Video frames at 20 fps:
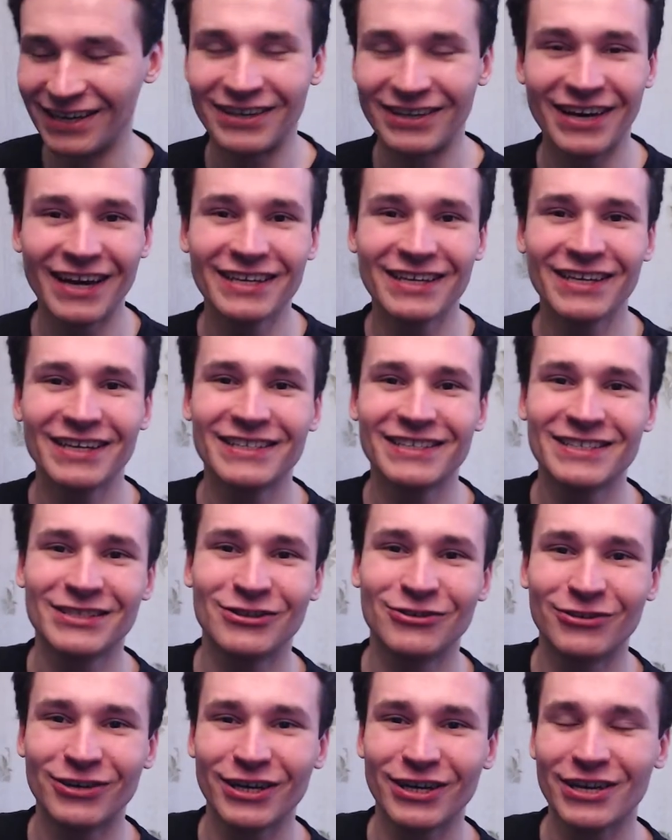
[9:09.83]
radix
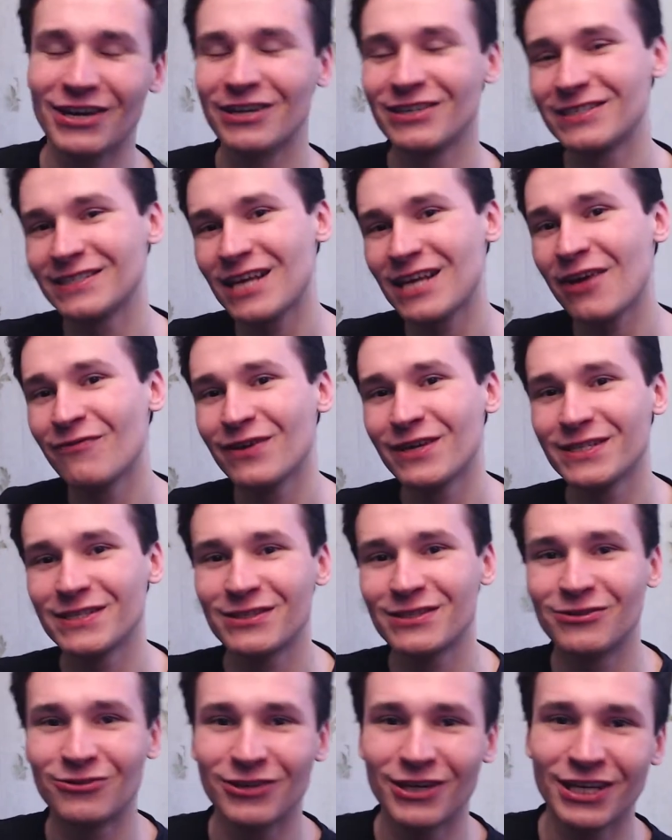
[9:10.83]
tree, suffix
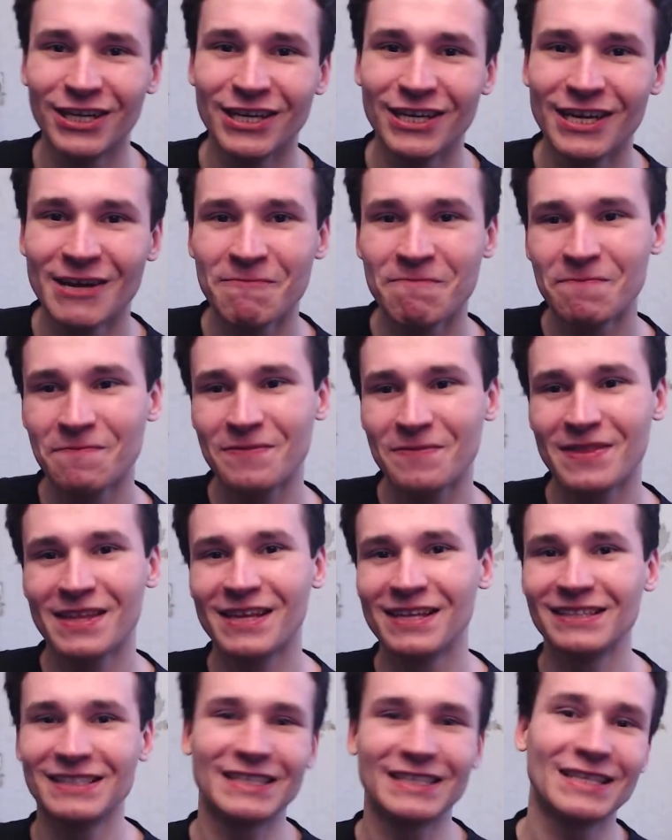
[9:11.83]
tree,
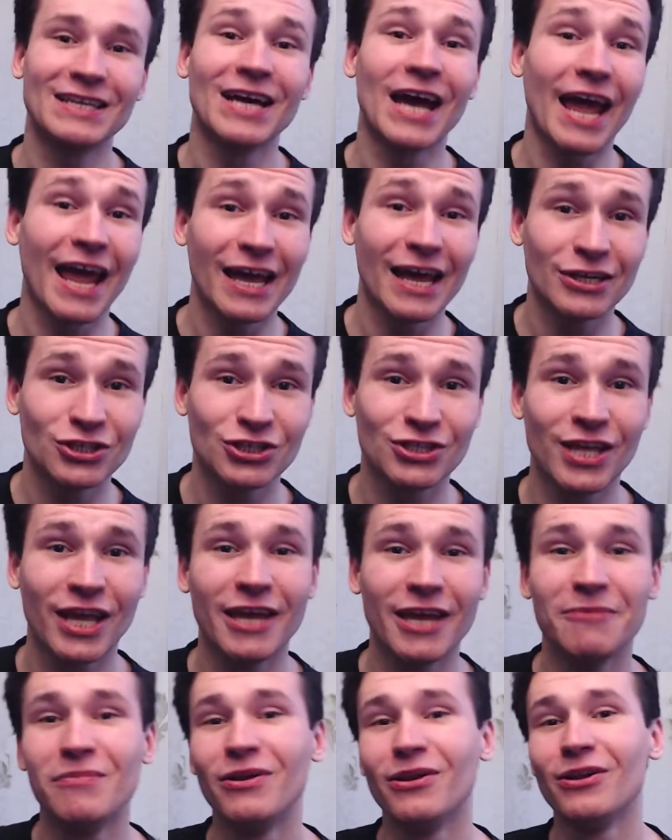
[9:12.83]
hash
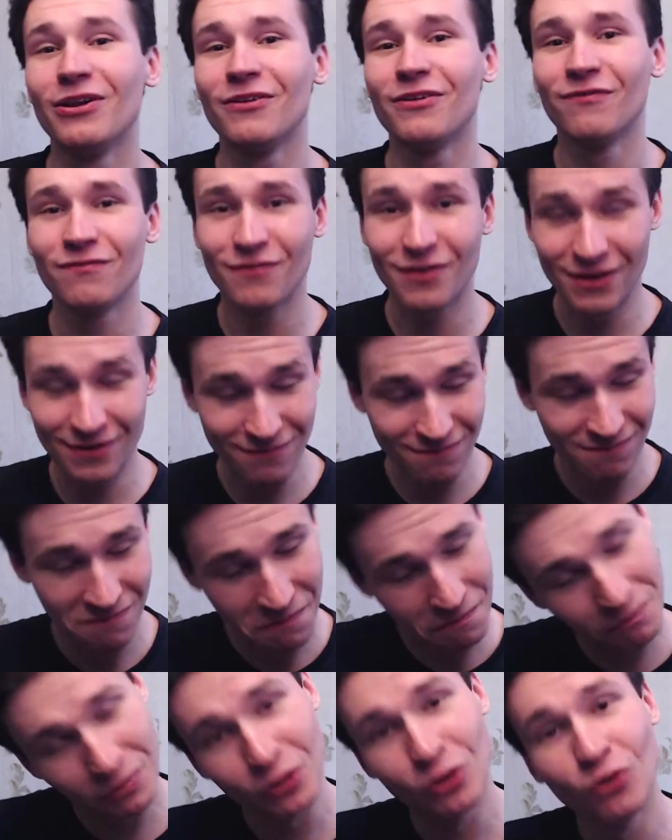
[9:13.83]
table,
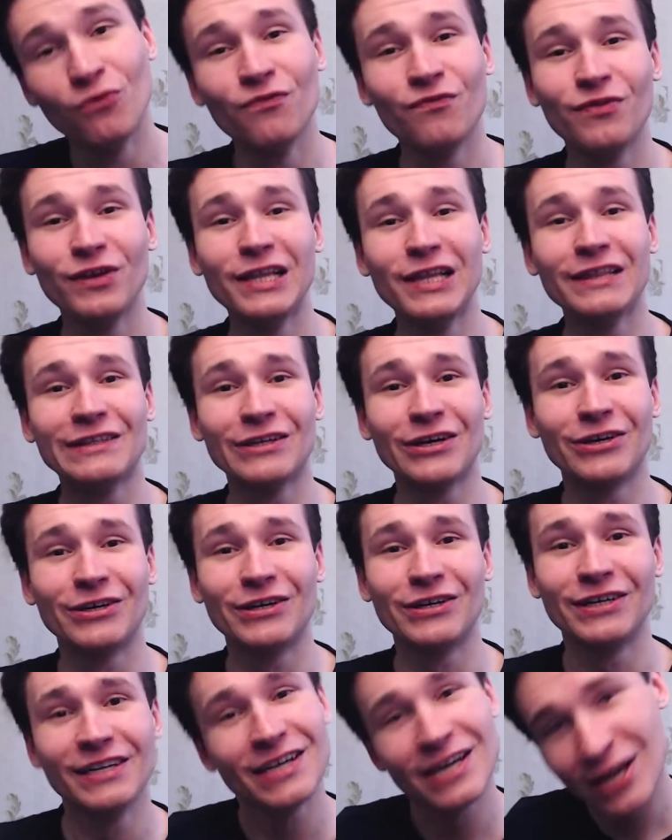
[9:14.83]
bloom
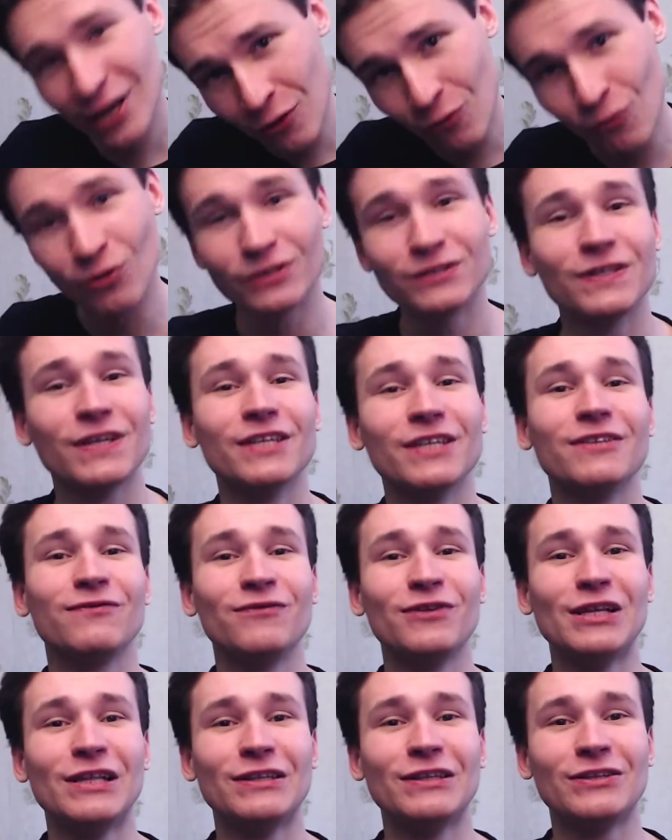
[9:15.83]
filter, quotient
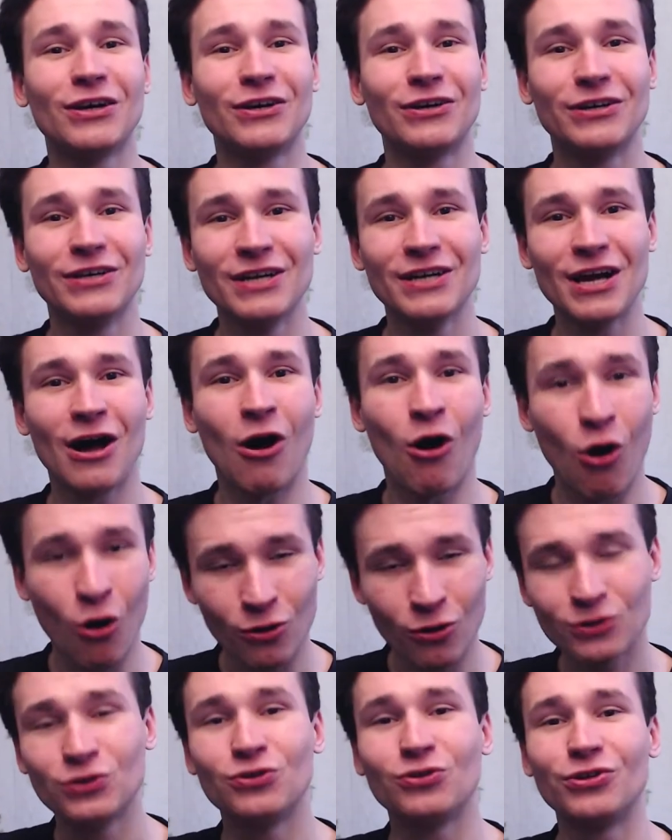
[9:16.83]
filter,
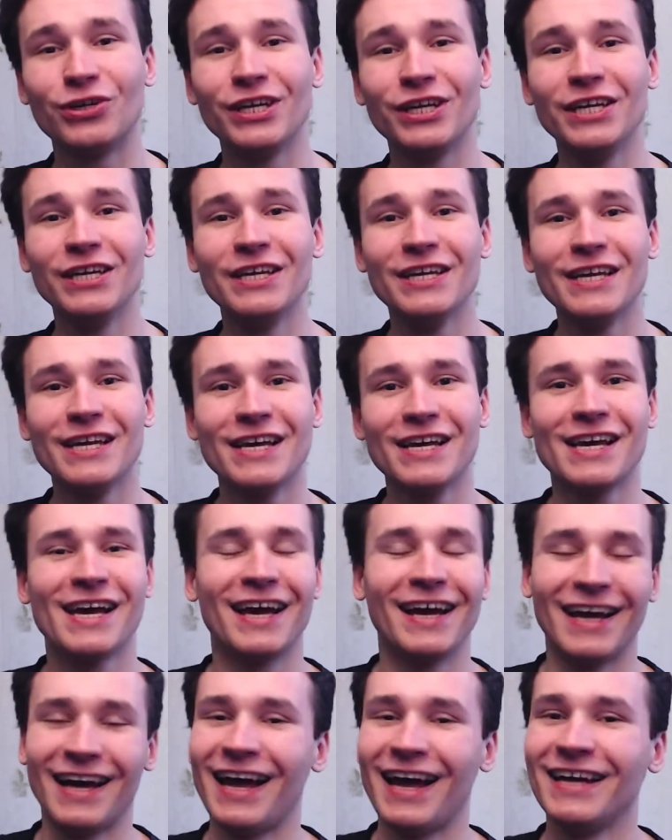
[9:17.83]
octree, tree,
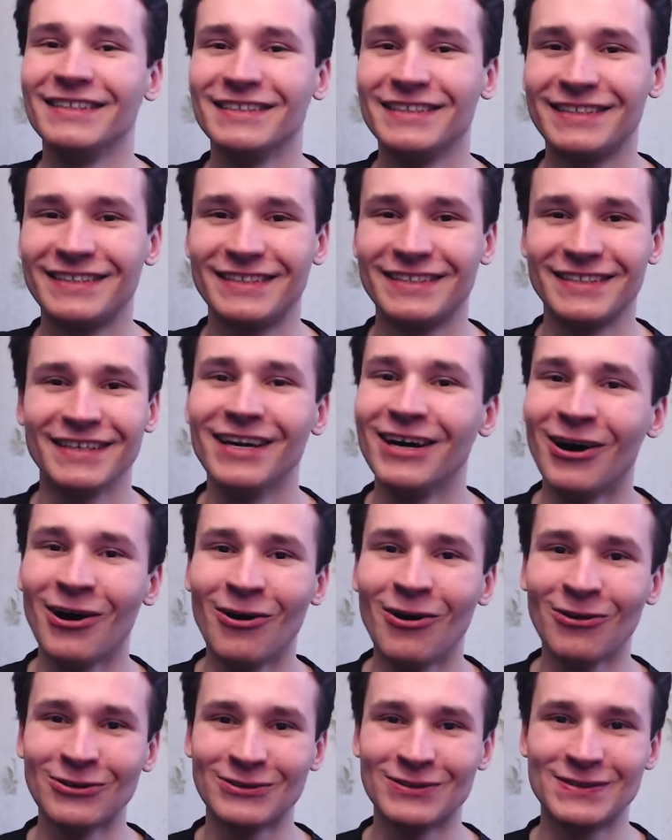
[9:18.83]
and uh,
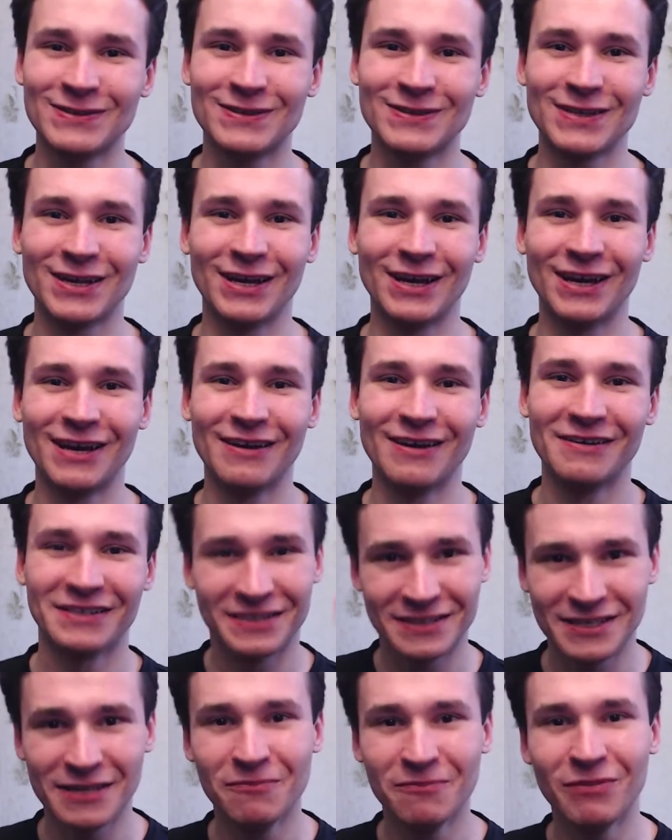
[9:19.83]
also
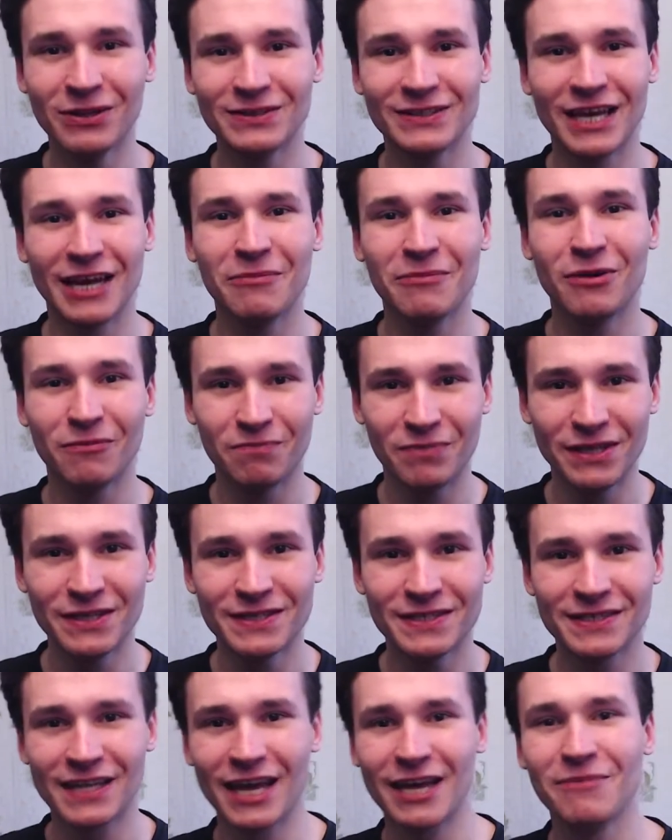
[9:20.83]
symbol table,
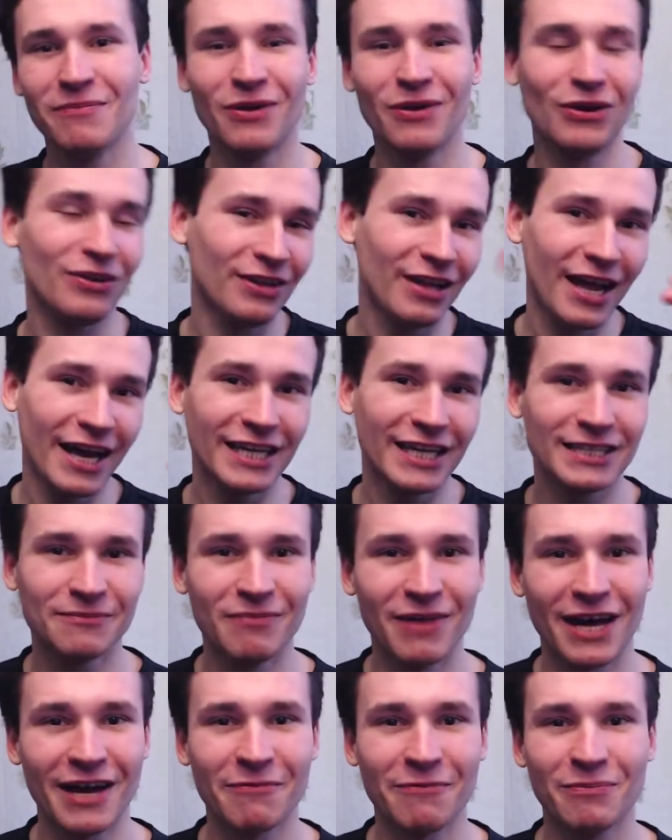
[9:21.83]
piece table, light
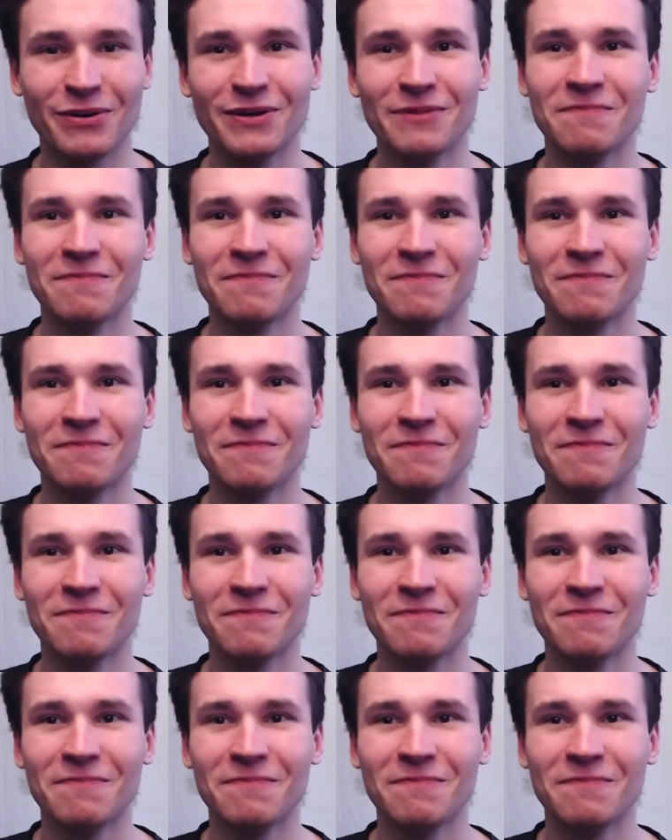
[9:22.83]
map,